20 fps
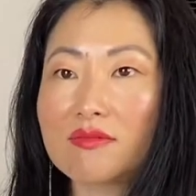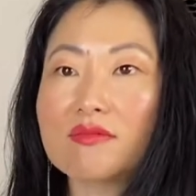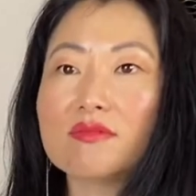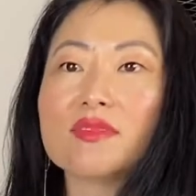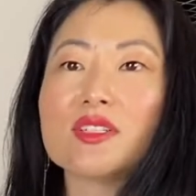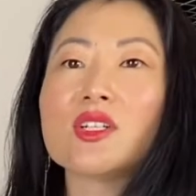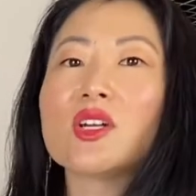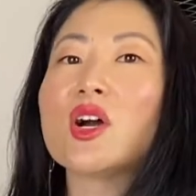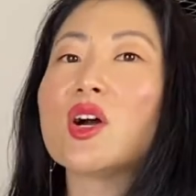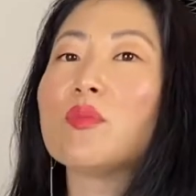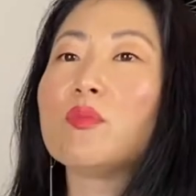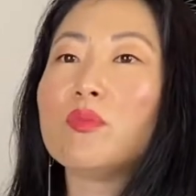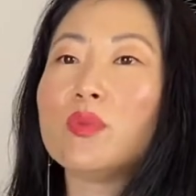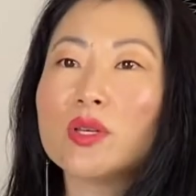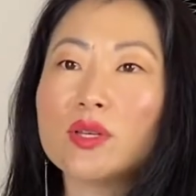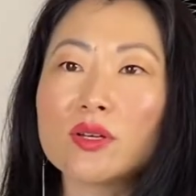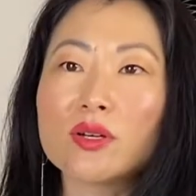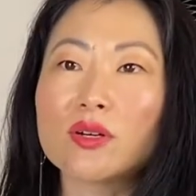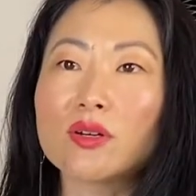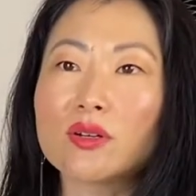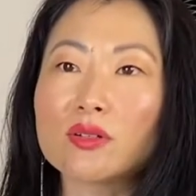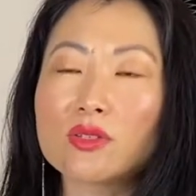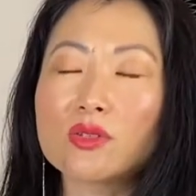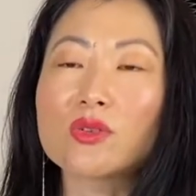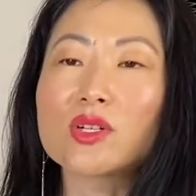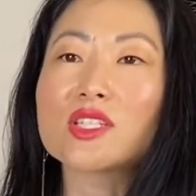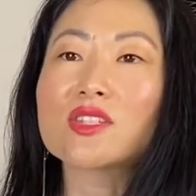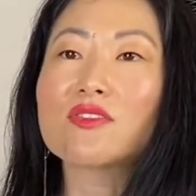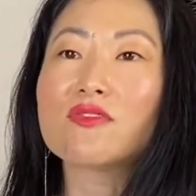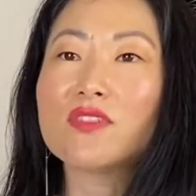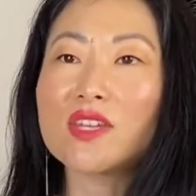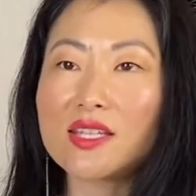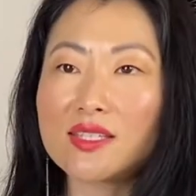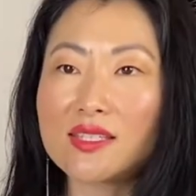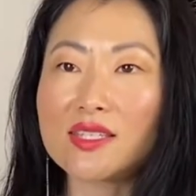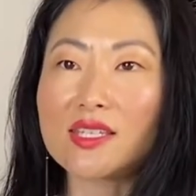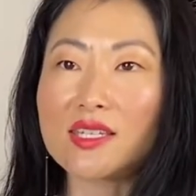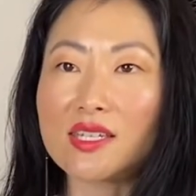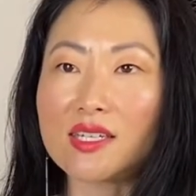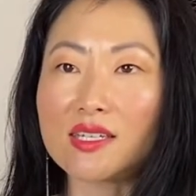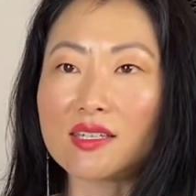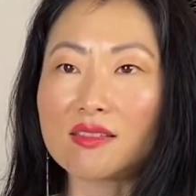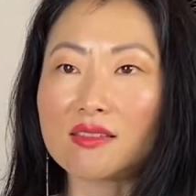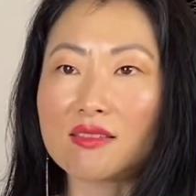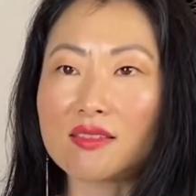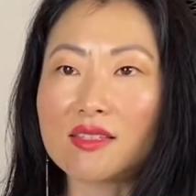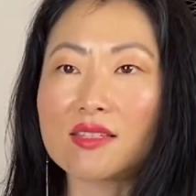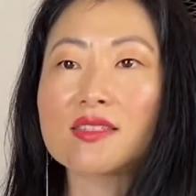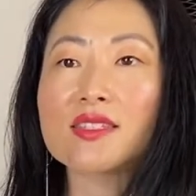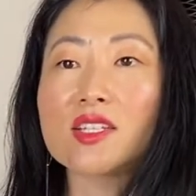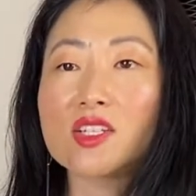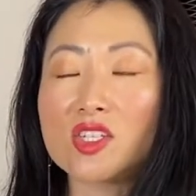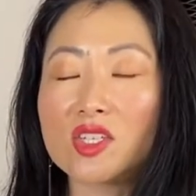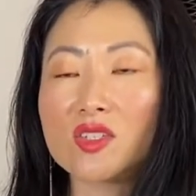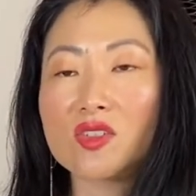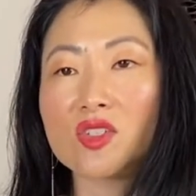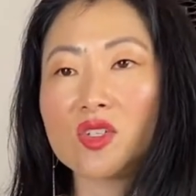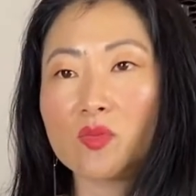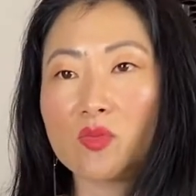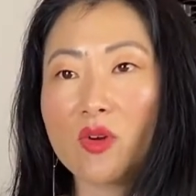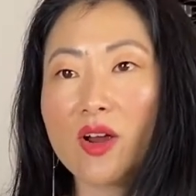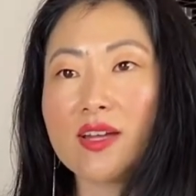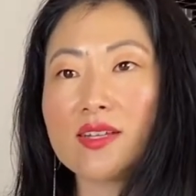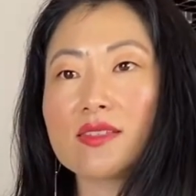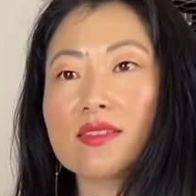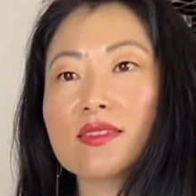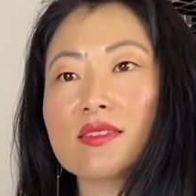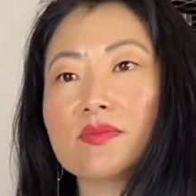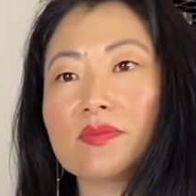a bill towards fixing these citizenship rights.